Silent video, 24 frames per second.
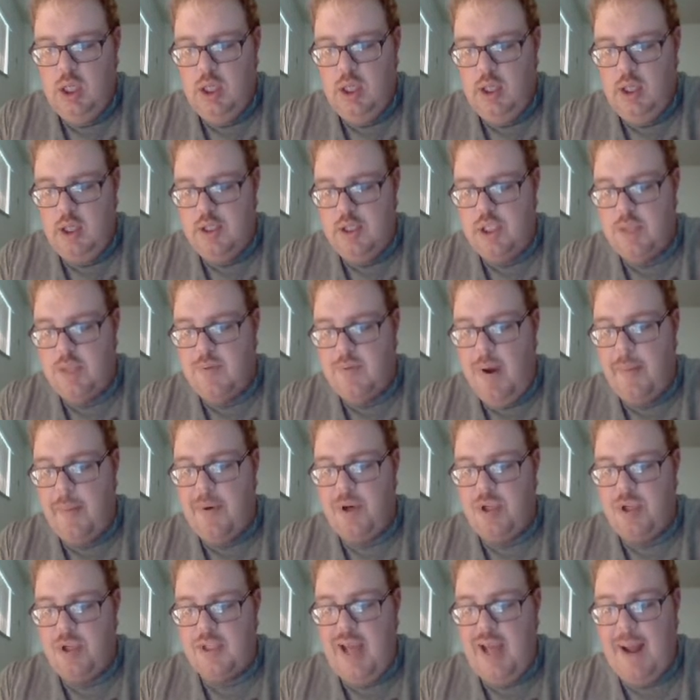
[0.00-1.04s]
This is probably
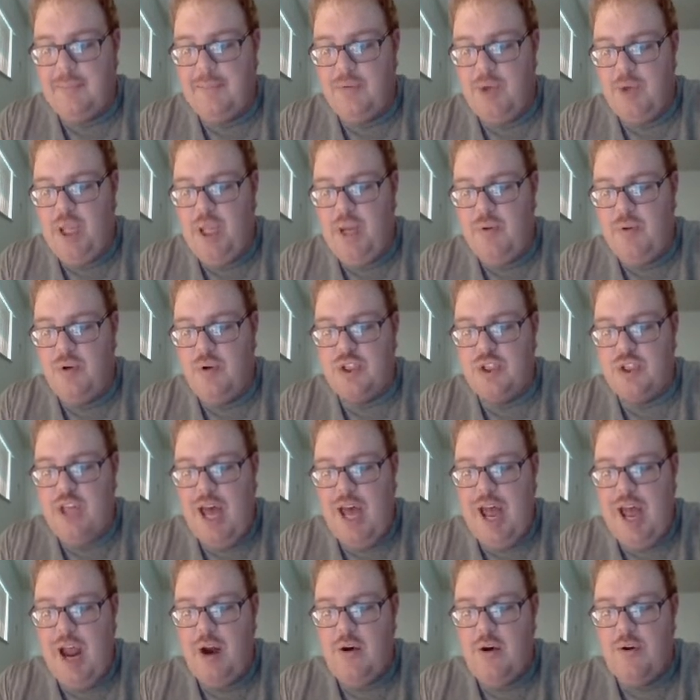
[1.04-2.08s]
just after he was just
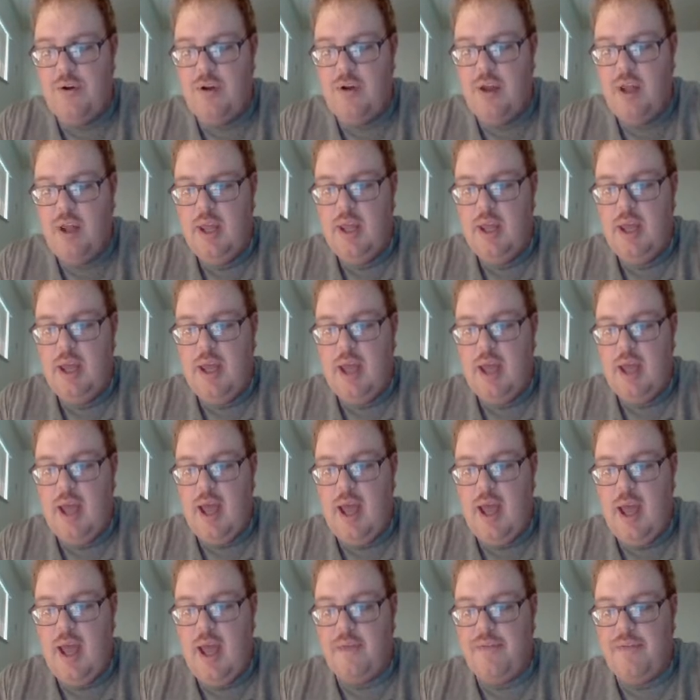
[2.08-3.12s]
hired
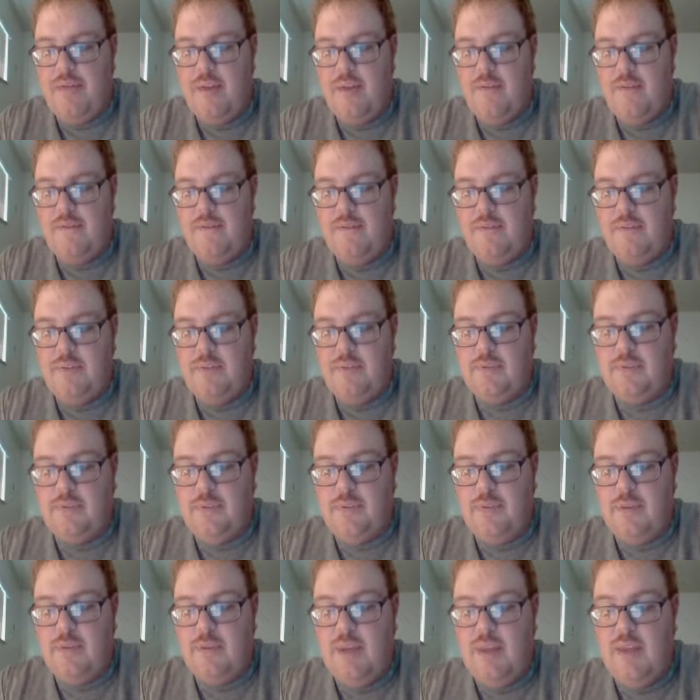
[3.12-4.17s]
at the
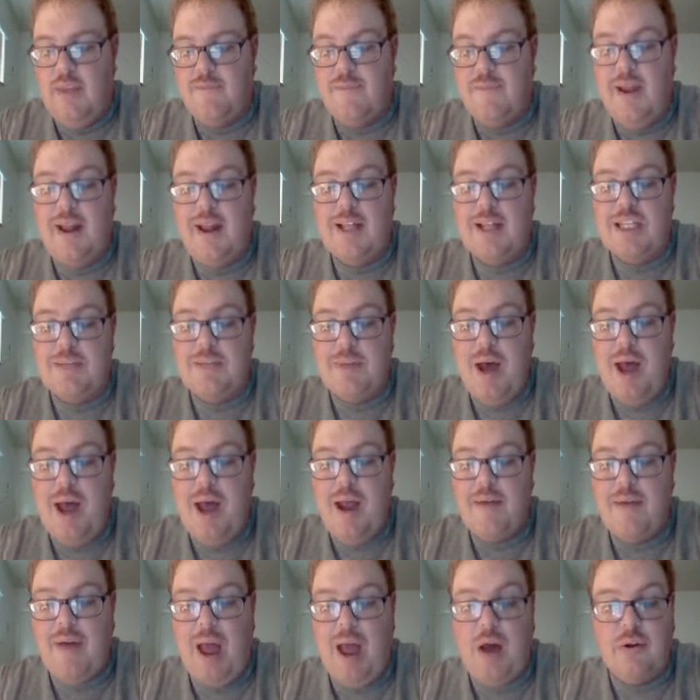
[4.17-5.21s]
the
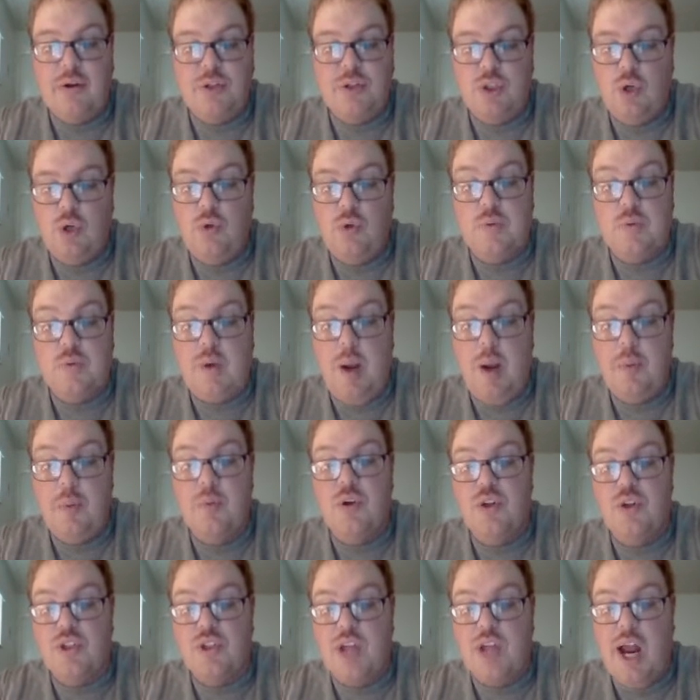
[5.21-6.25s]
Phantomhive household. This probably
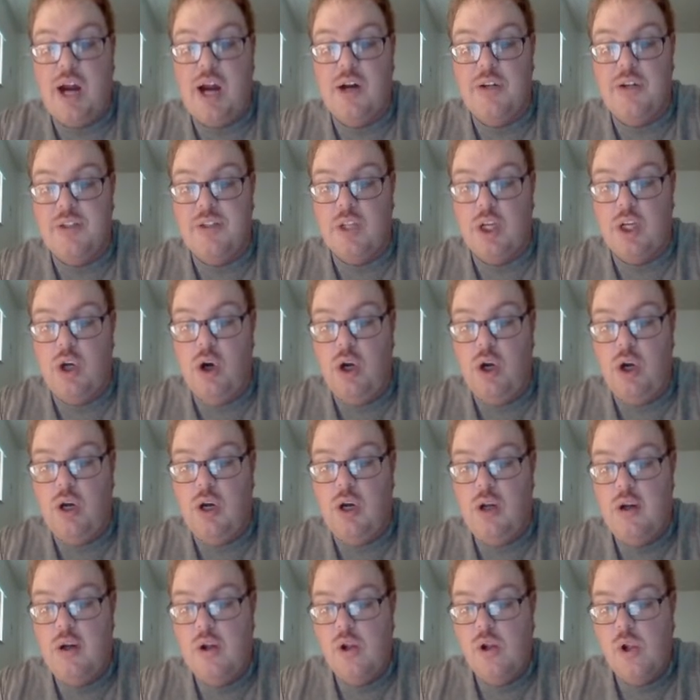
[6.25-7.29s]
was just hired as the cook.
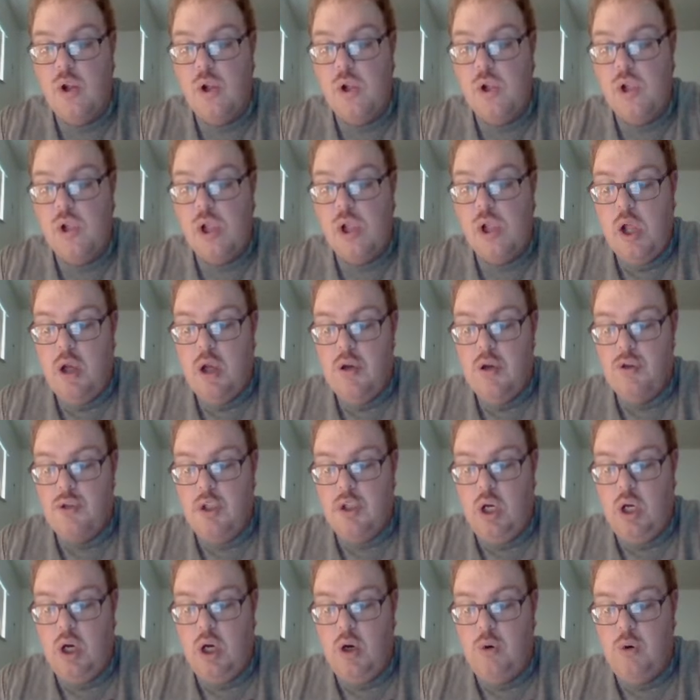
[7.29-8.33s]

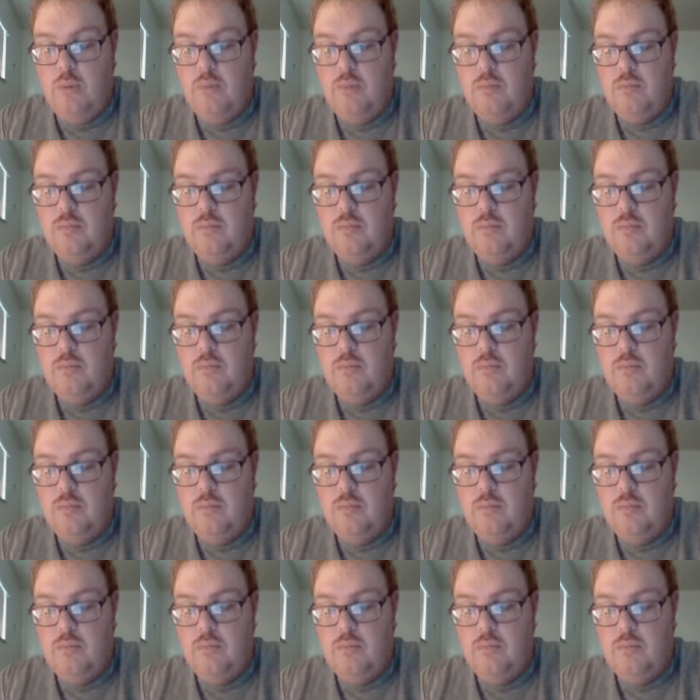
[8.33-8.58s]
So